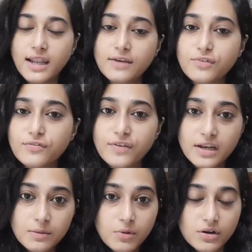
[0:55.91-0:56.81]
life of
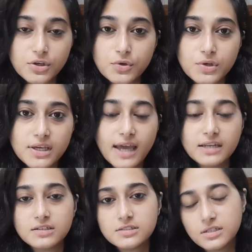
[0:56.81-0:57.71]
Freddie Mercury and
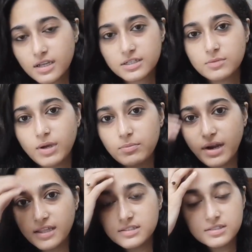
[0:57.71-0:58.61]
it is directed by
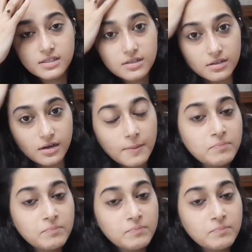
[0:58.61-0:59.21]
Bryan Singer.